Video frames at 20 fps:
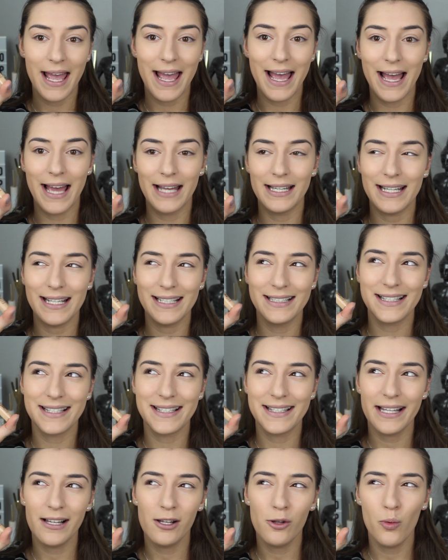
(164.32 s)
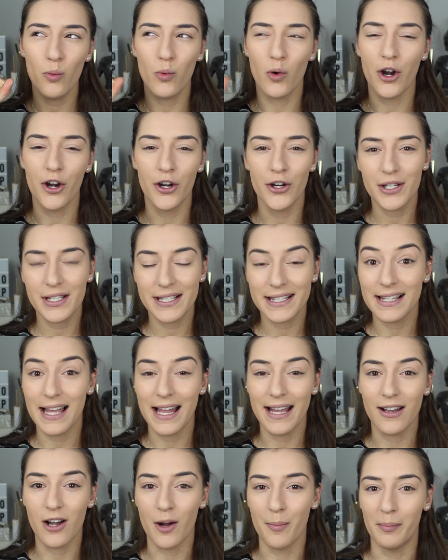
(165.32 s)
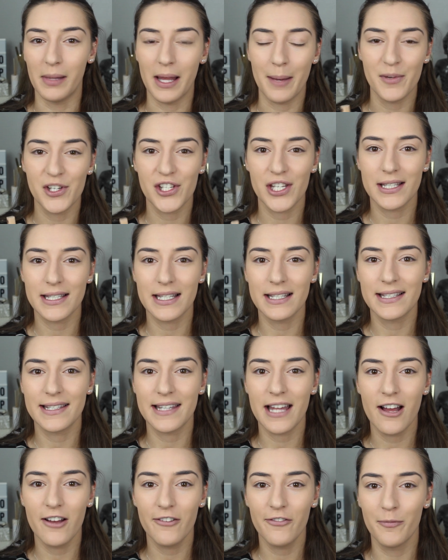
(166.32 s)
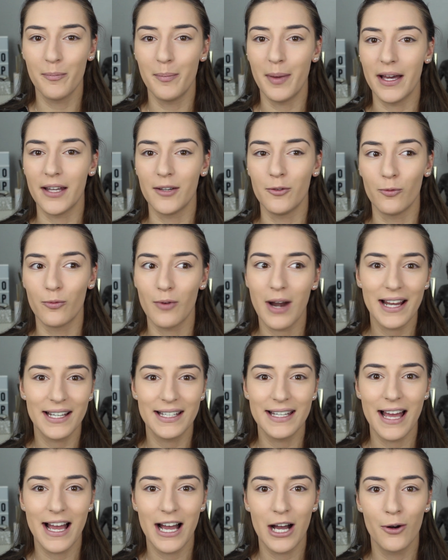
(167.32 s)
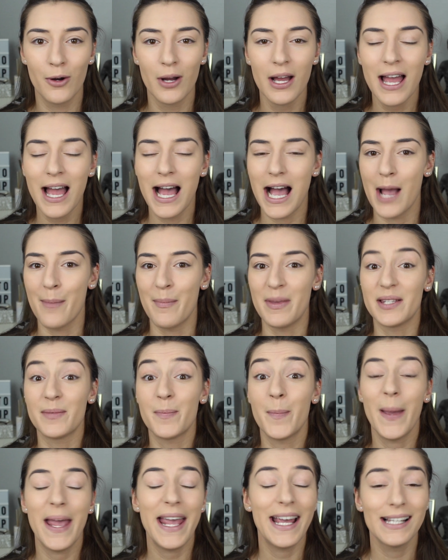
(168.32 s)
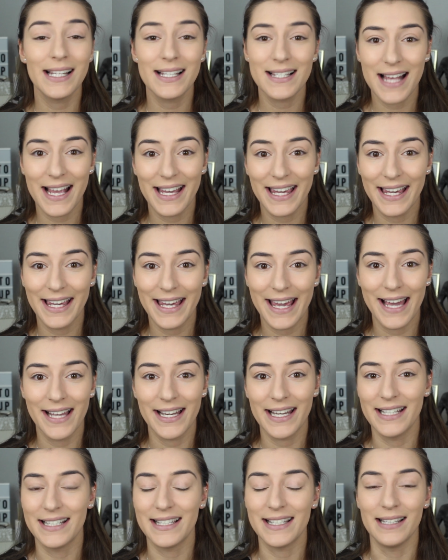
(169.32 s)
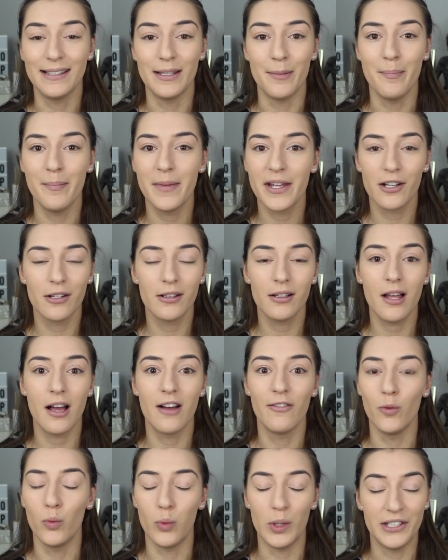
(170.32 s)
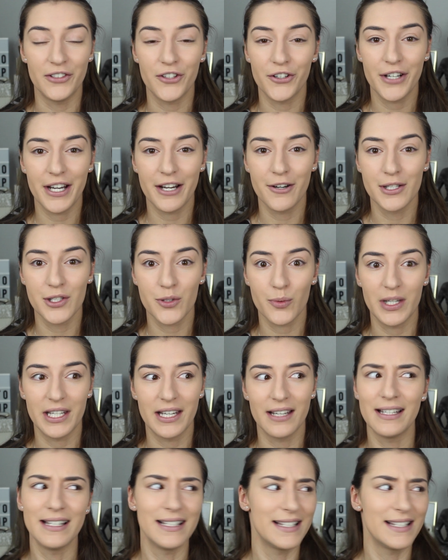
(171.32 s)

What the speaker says: And it still works like on blemishes and stuff, but right now I'm as pale as I can get. It's in the middle of winter here in Sweden.